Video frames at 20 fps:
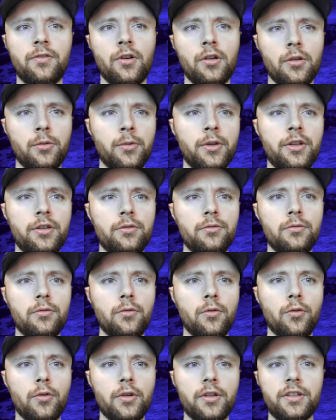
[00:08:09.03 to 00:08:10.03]
following
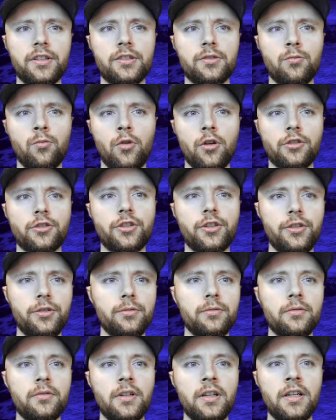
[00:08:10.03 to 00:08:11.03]
you or at least watching
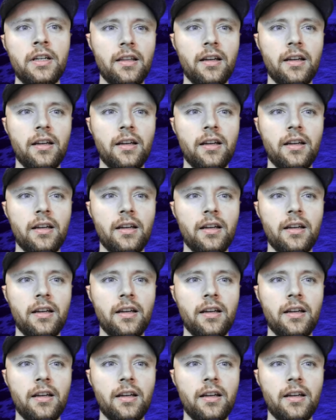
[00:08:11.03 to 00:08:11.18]
you,